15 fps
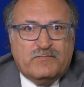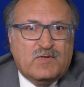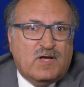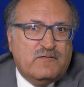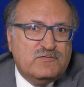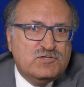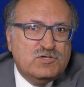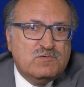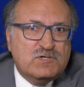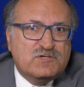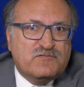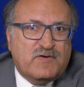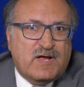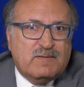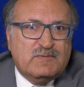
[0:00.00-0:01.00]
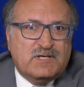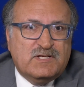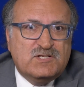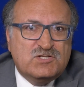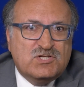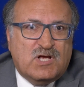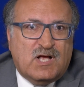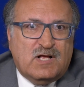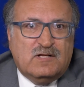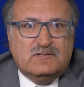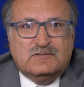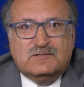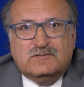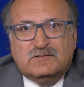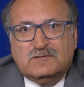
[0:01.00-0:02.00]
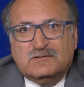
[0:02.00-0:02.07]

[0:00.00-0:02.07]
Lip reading: of Jewish Family and Child.